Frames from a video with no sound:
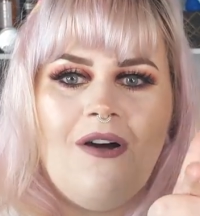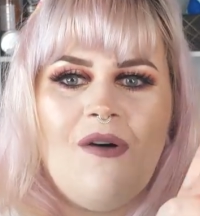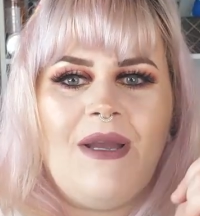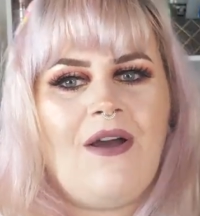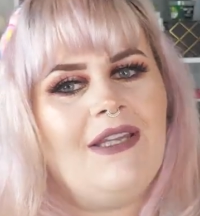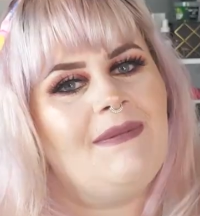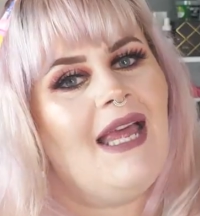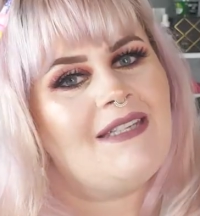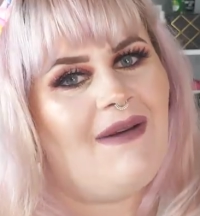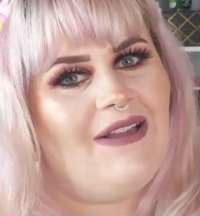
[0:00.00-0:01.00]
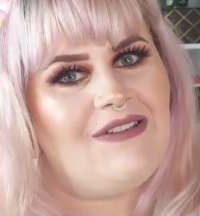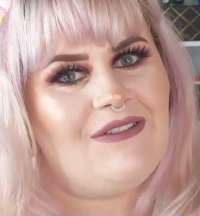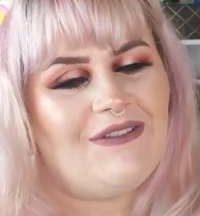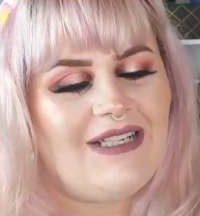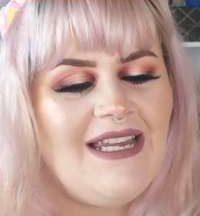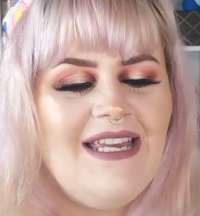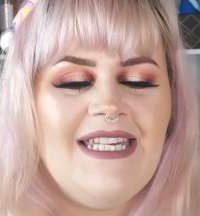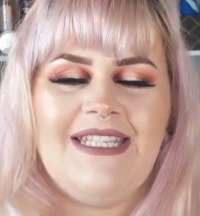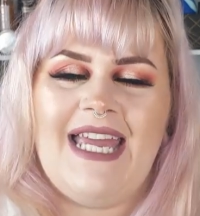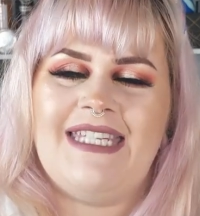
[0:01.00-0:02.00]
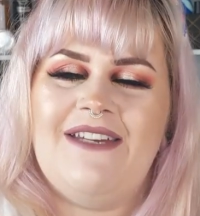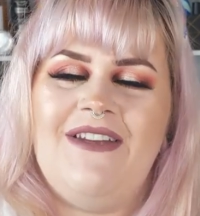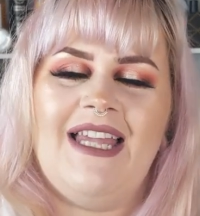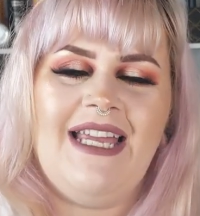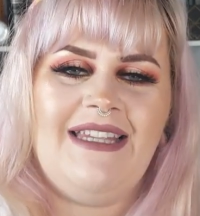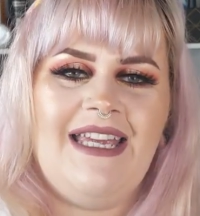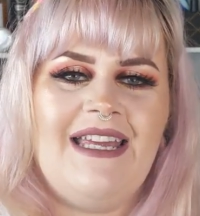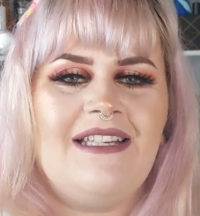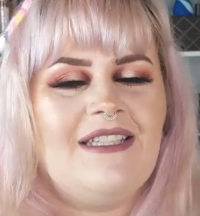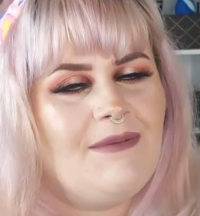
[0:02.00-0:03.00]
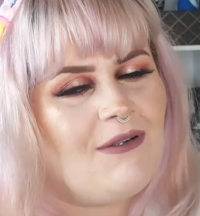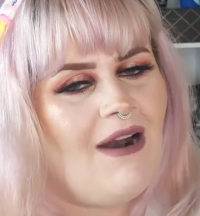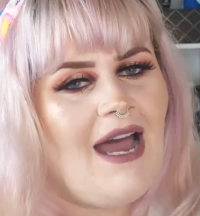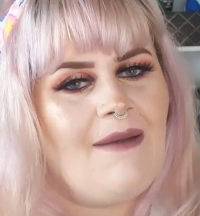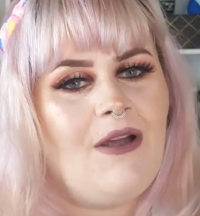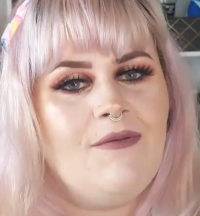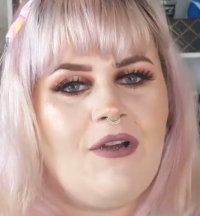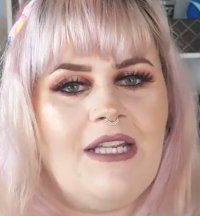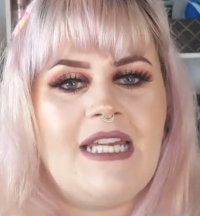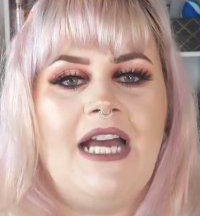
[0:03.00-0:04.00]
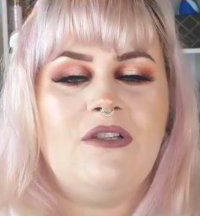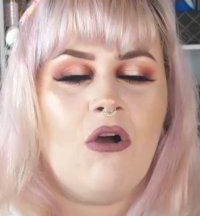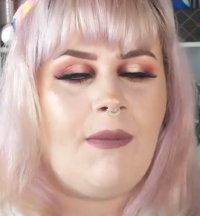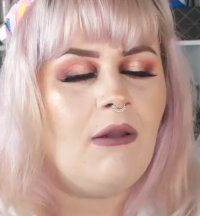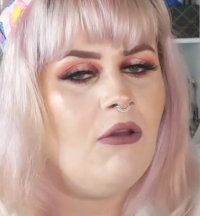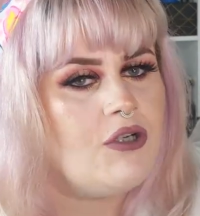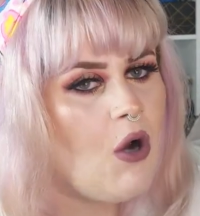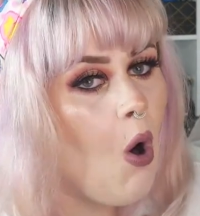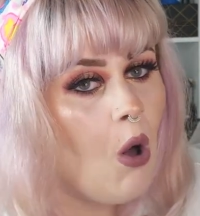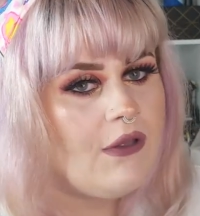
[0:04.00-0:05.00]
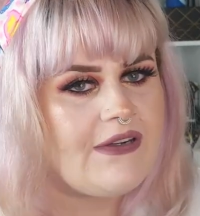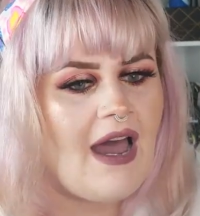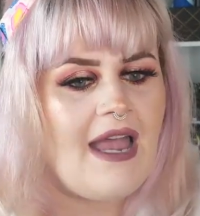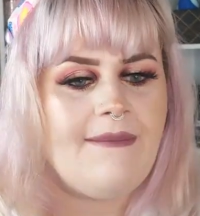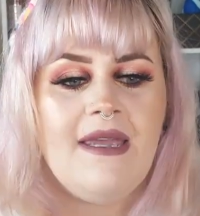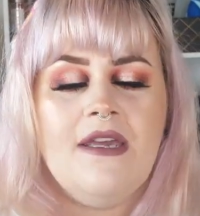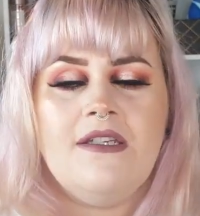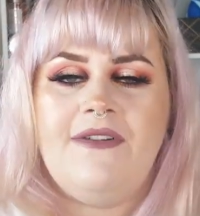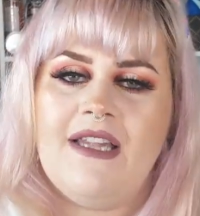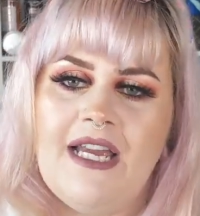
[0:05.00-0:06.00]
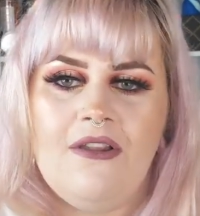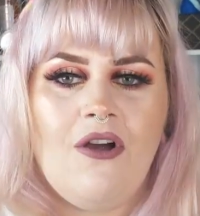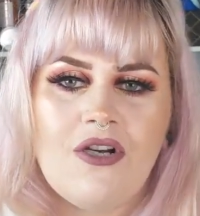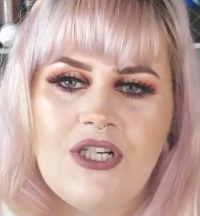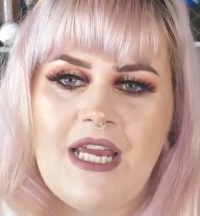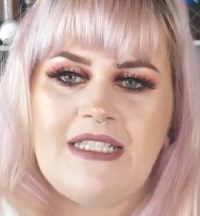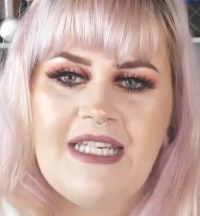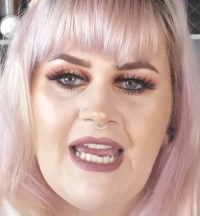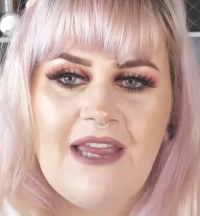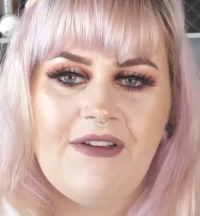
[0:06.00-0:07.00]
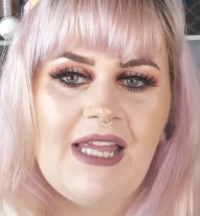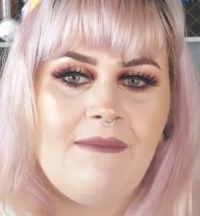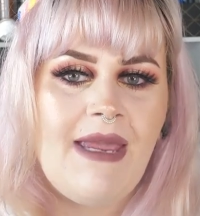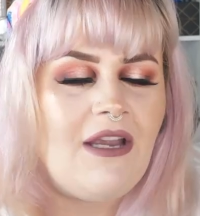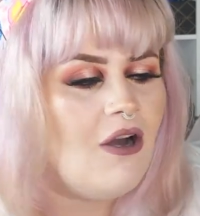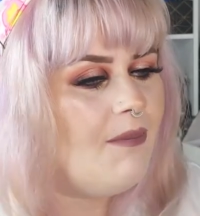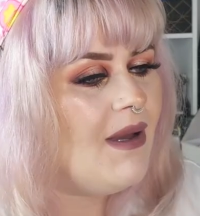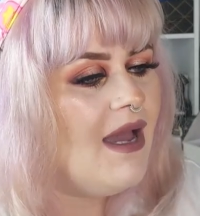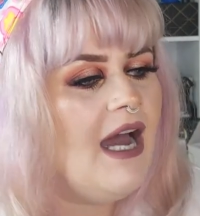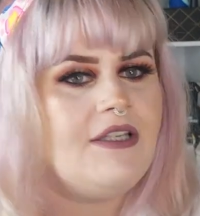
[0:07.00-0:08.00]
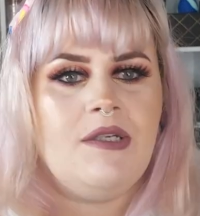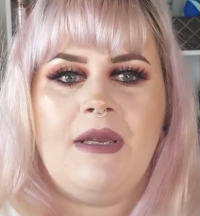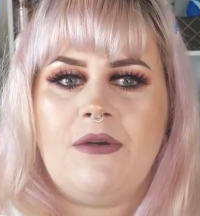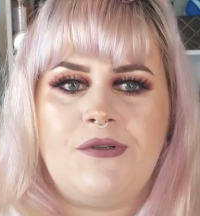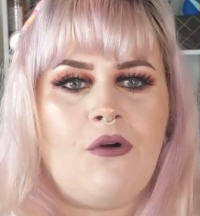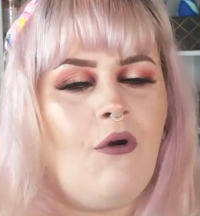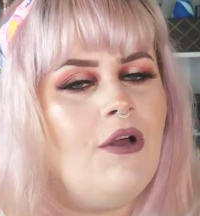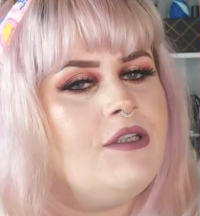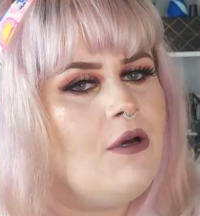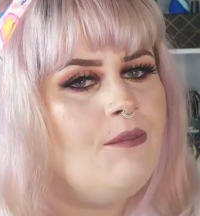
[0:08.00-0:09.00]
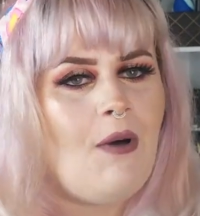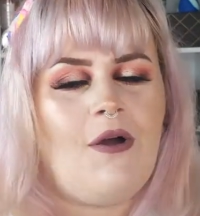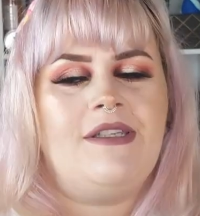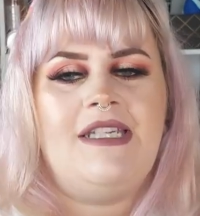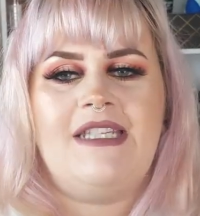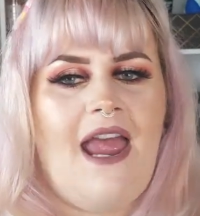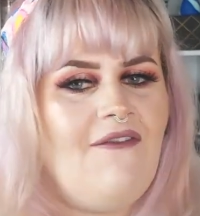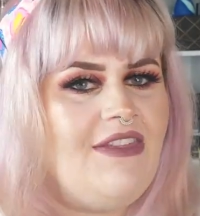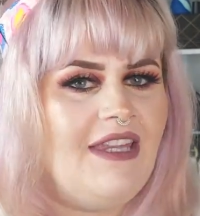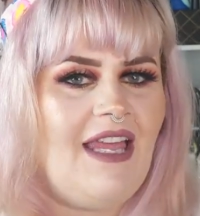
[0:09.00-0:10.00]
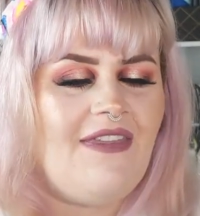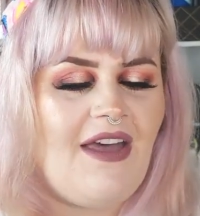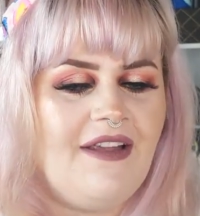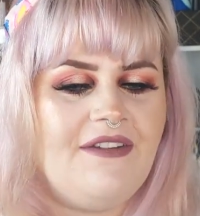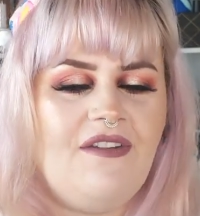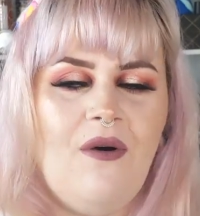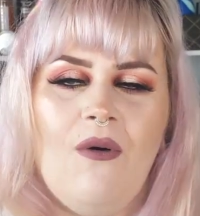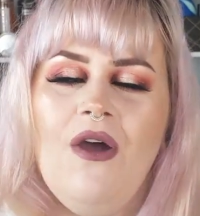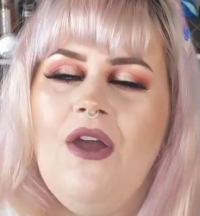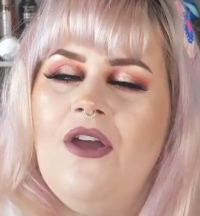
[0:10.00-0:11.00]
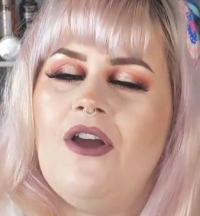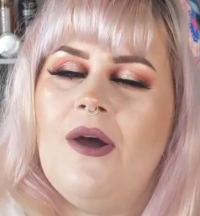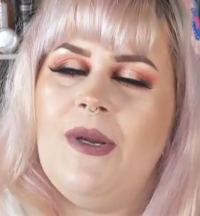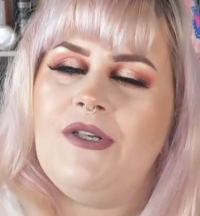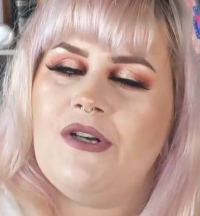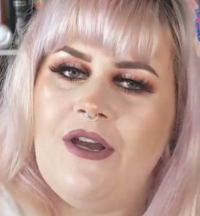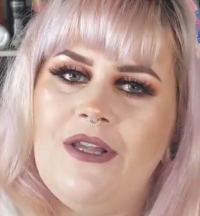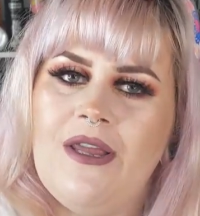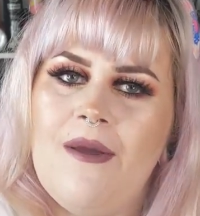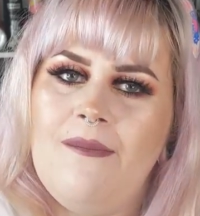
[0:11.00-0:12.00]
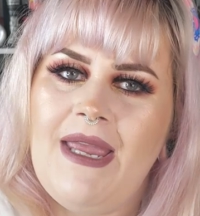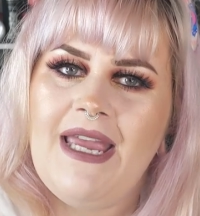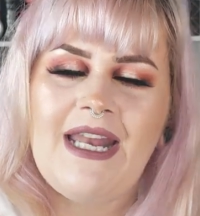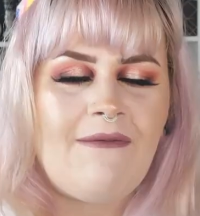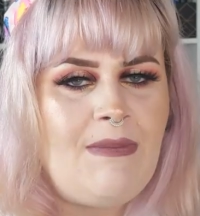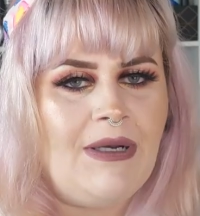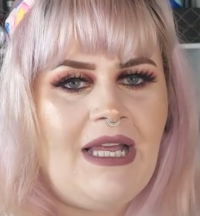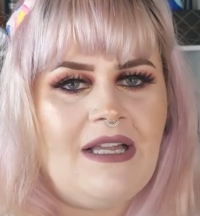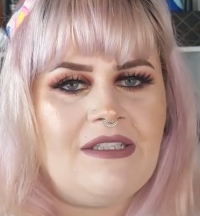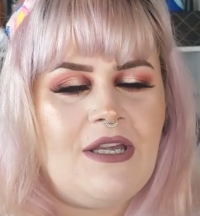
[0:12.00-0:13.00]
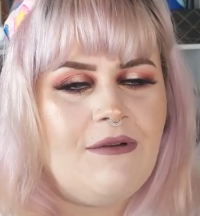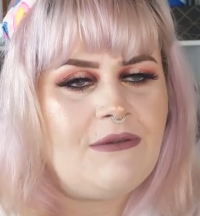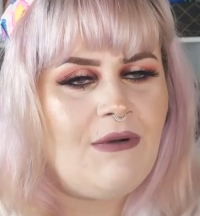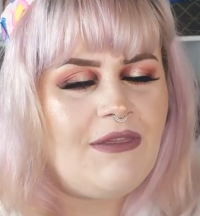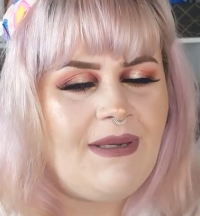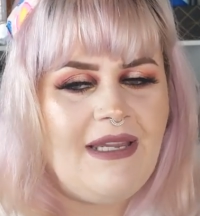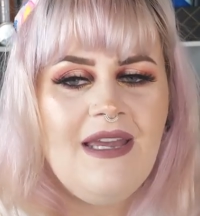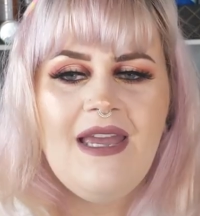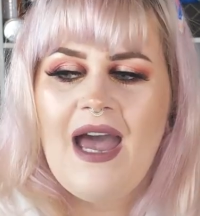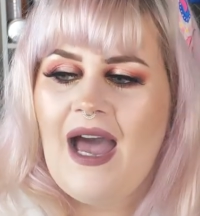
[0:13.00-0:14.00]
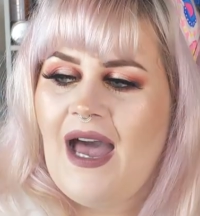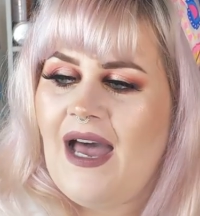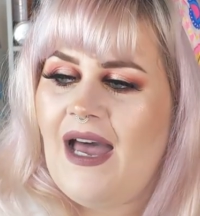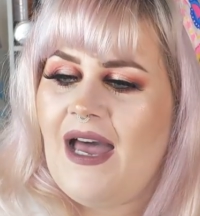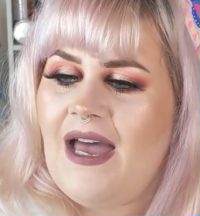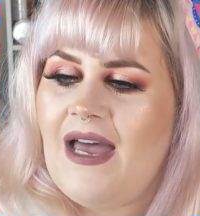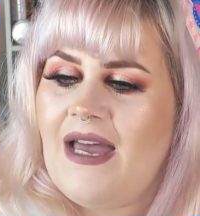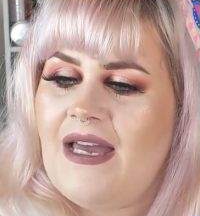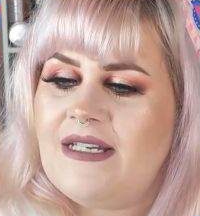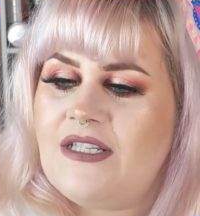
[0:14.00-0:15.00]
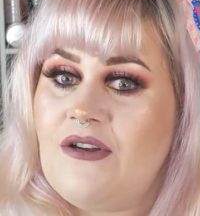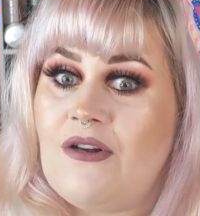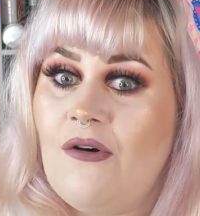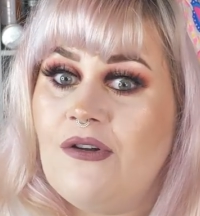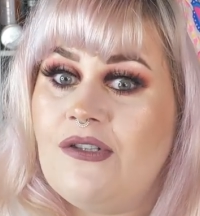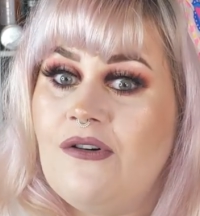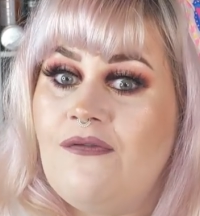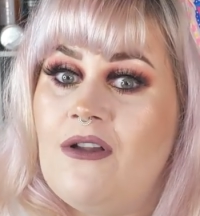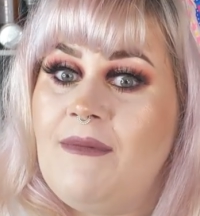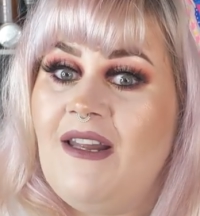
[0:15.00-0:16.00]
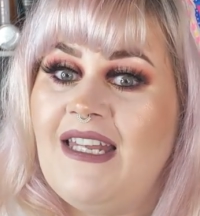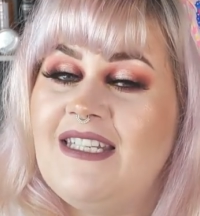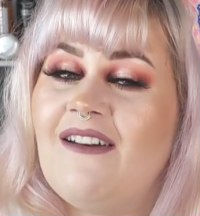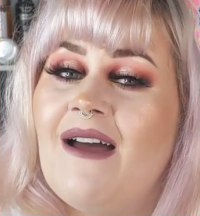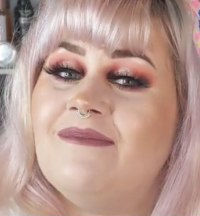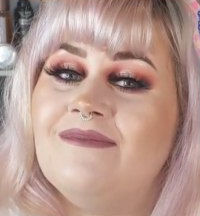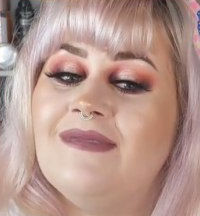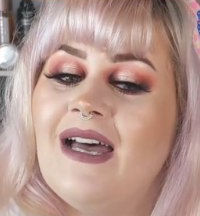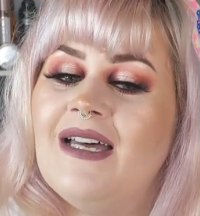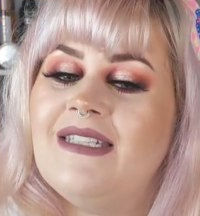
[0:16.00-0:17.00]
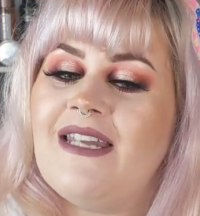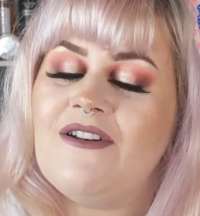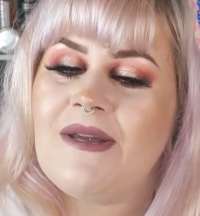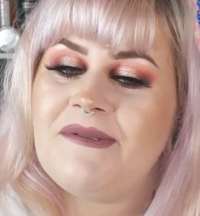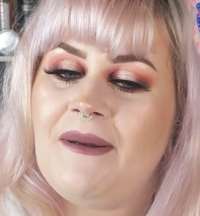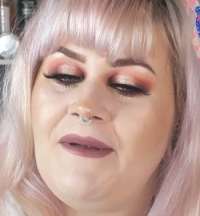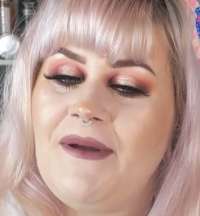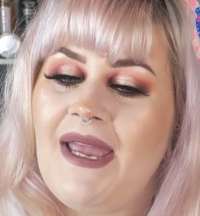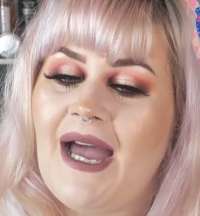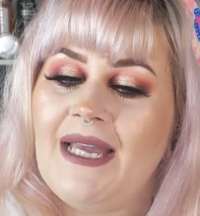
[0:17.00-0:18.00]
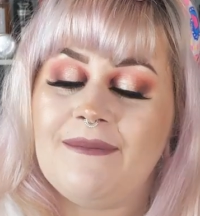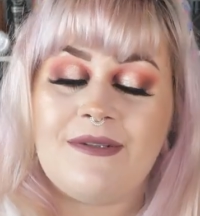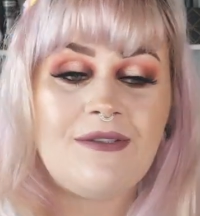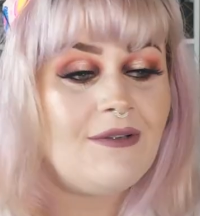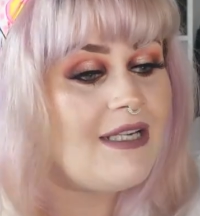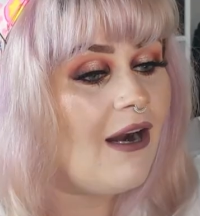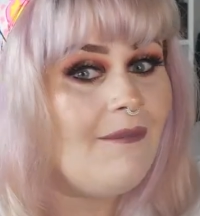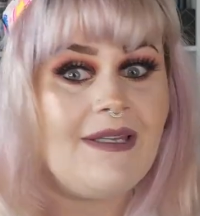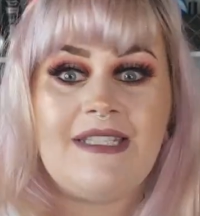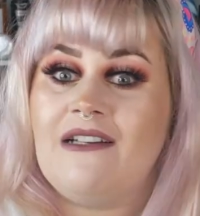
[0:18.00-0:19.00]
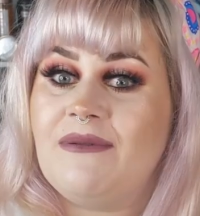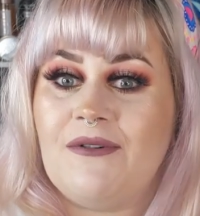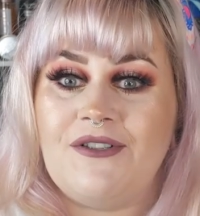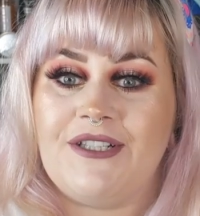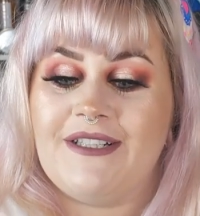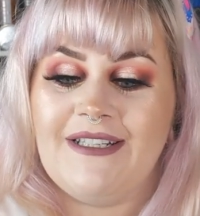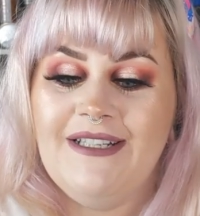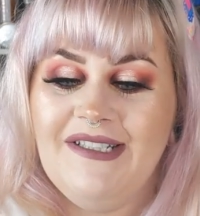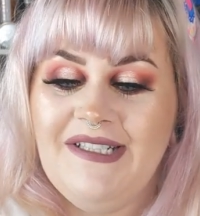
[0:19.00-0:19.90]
Oh my God, it's my next milestone. So yes, if you liked it, subscribe, come join us. I talk about Lush all the time. So if you like Lush, it's here. If you like makeup, I do makeup tutorials, unboxings, everything like that. So come and join me and everybody else who is with me. And you can also follow me on Instagram at SarahJamesWA. I am so terrible at self-promotion.